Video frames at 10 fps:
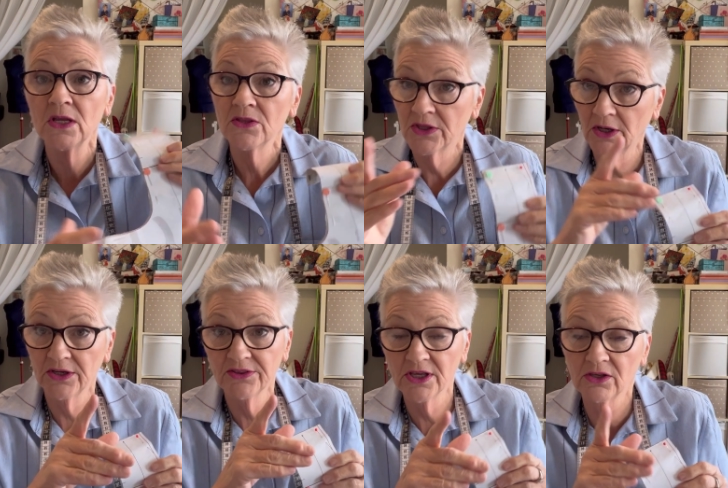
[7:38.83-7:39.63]
The only
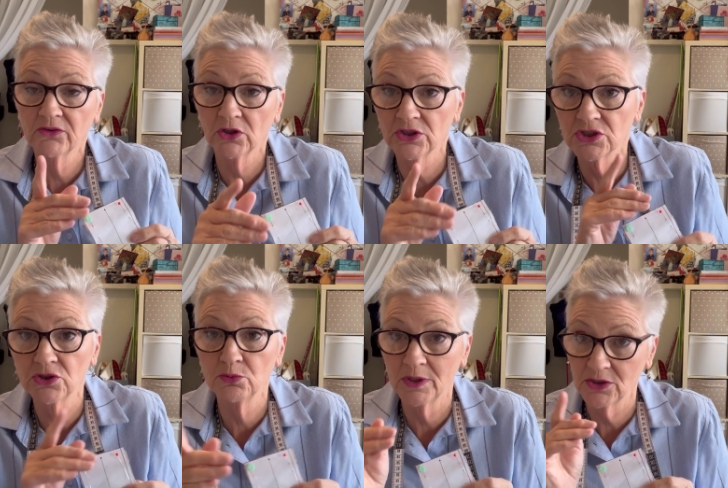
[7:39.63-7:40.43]
thing you've got to
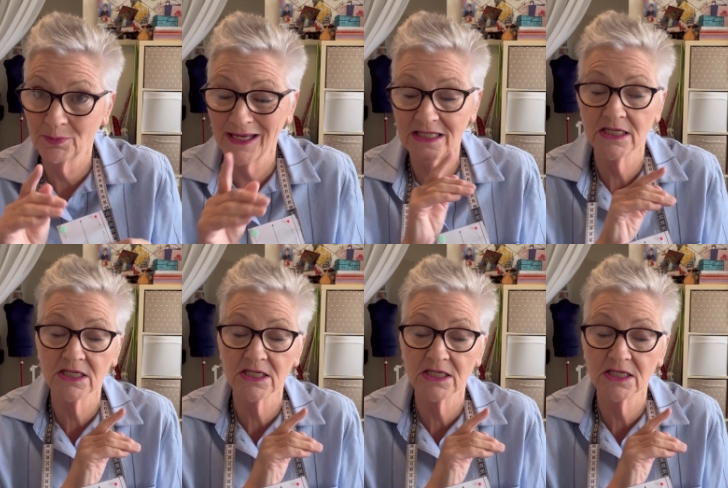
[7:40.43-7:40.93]
do when you're piecing